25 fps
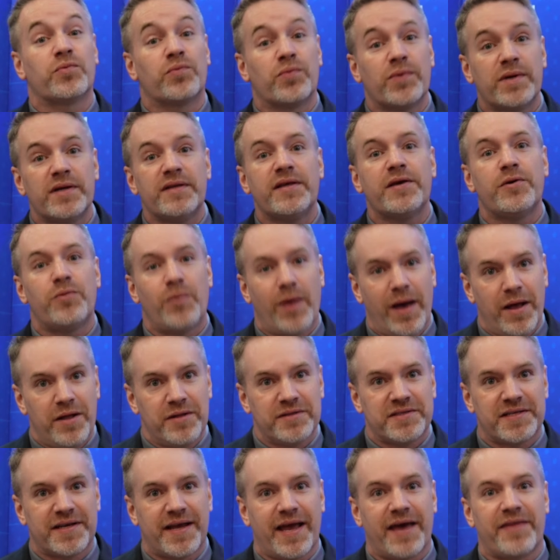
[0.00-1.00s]
really
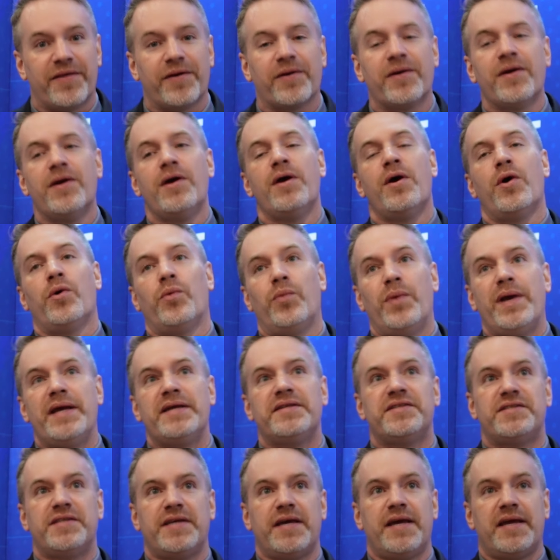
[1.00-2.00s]
well together. We
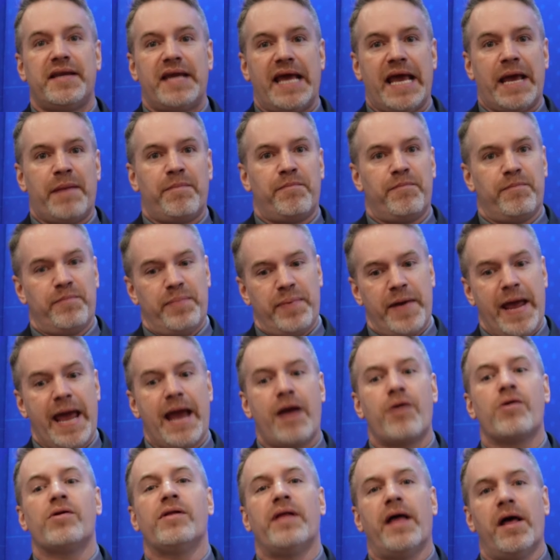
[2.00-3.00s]
did a
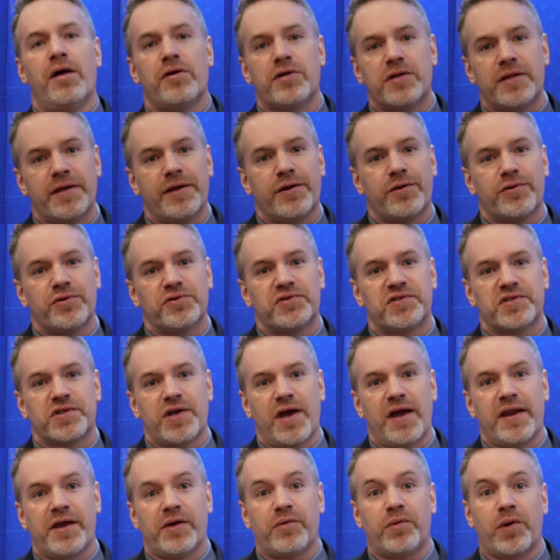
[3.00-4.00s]
parallel clinical
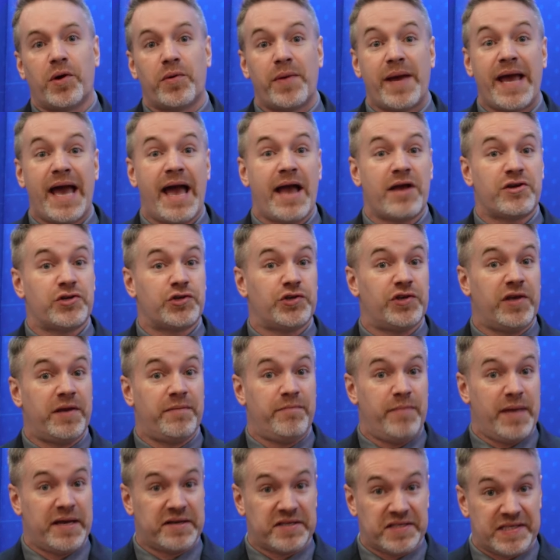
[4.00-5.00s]
study where we actually
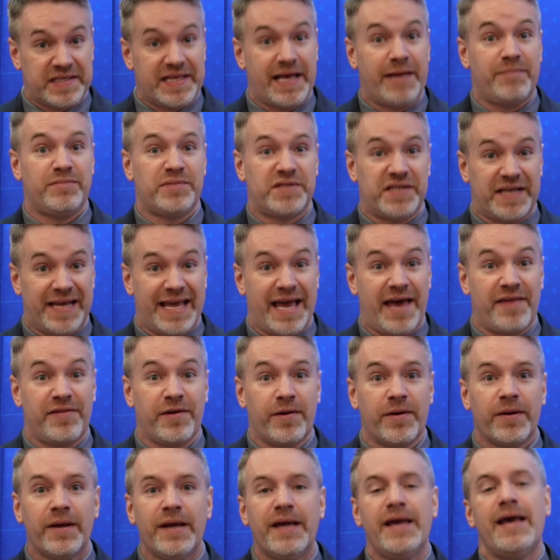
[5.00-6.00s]
mixed them
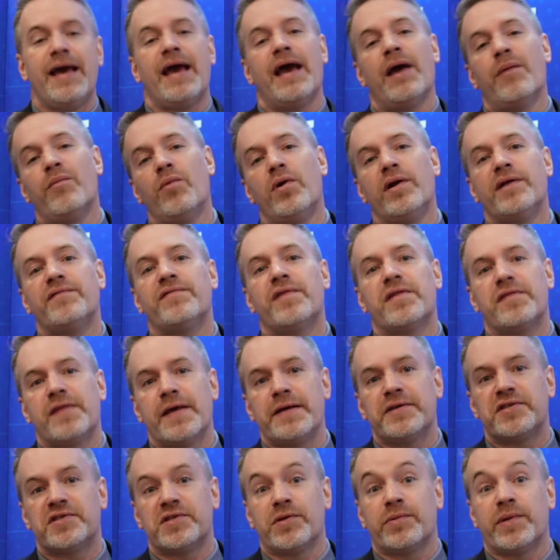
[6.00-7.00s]
together. And one of the
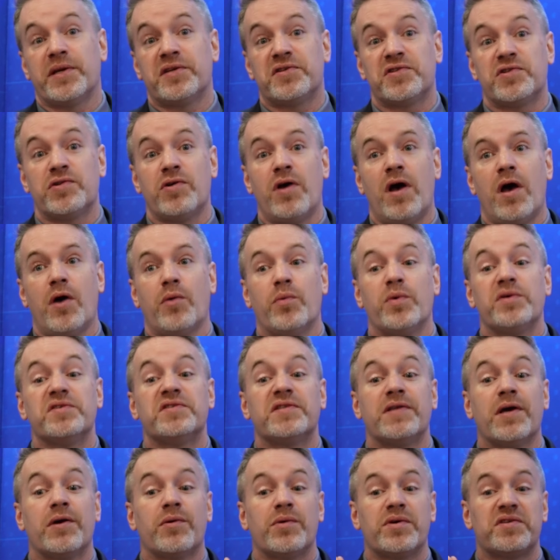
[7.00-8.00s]
things that we saw was
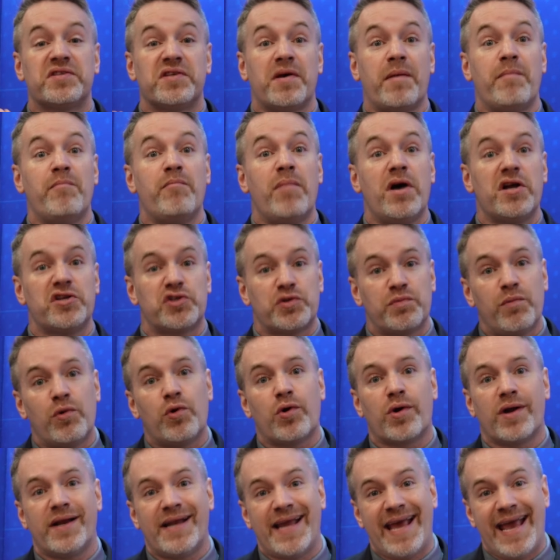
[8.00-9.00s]
there was a much
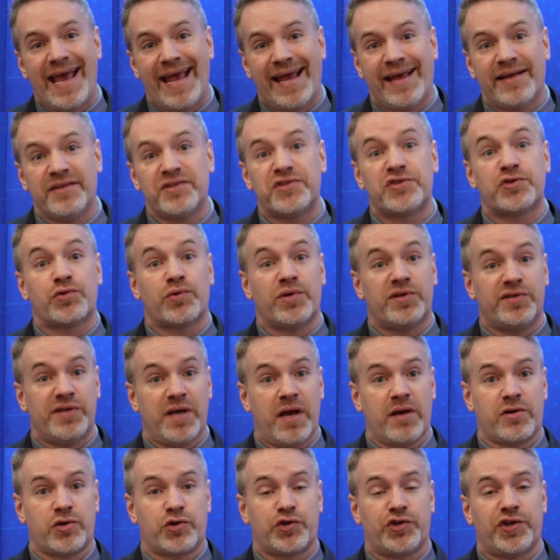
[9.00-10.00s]
more enhanced
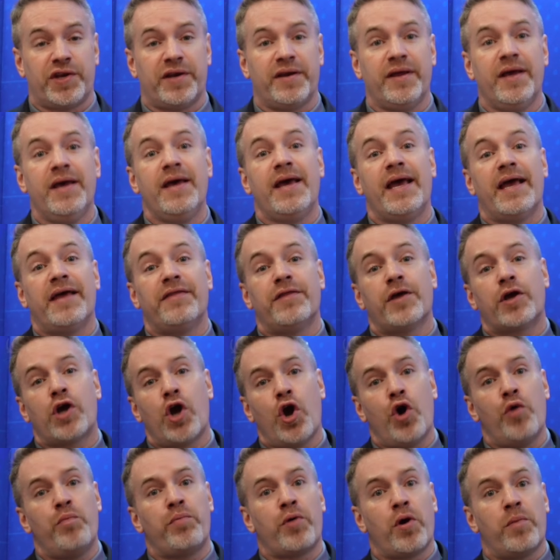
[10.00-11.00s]
reduction in the
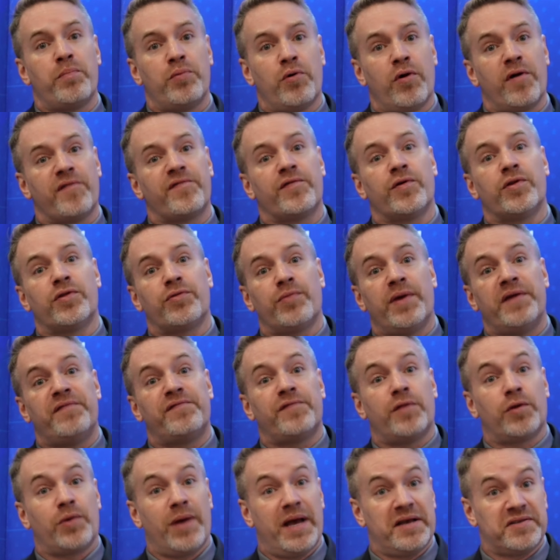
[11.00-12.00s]
coproporphyrin 3
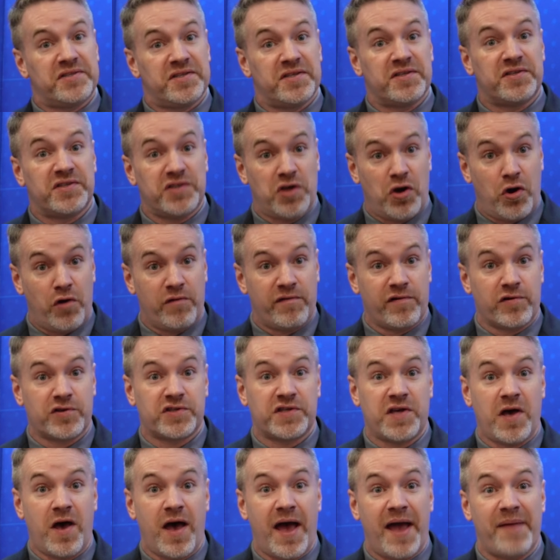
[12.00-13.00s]
fluorescence over
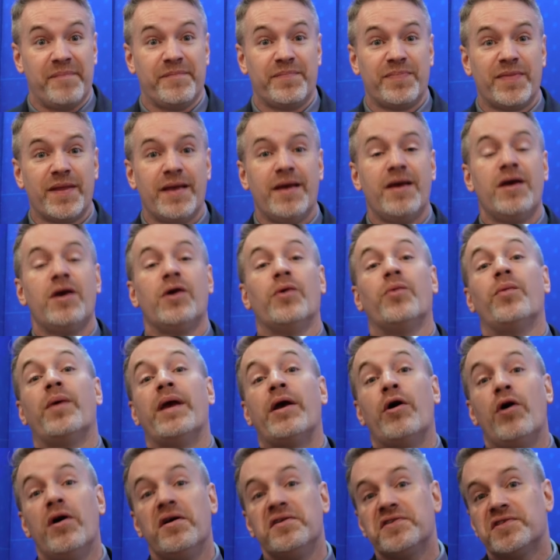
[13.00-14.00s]
time. We
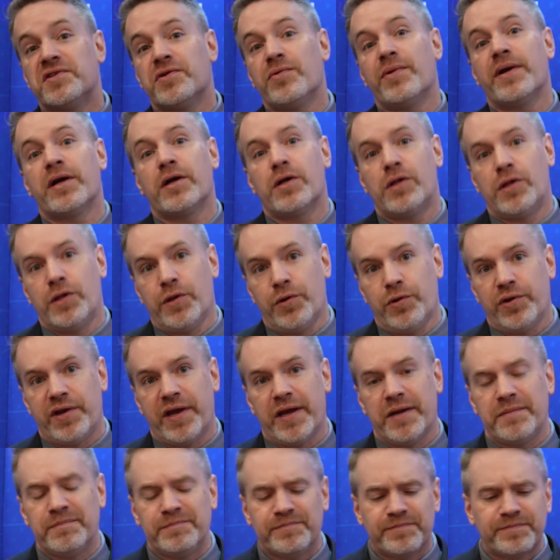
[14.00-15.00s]
also
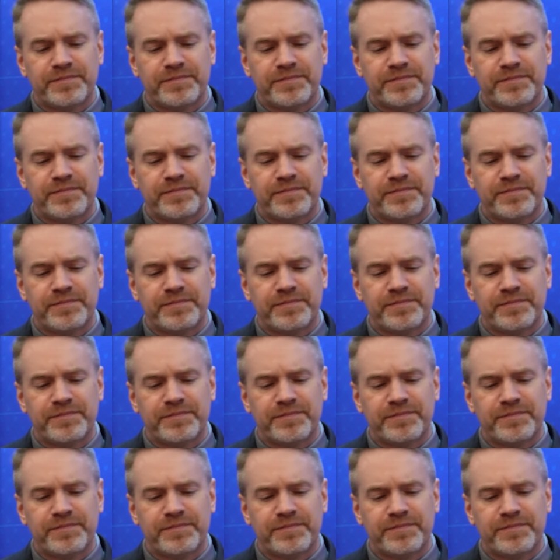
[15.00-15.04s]
included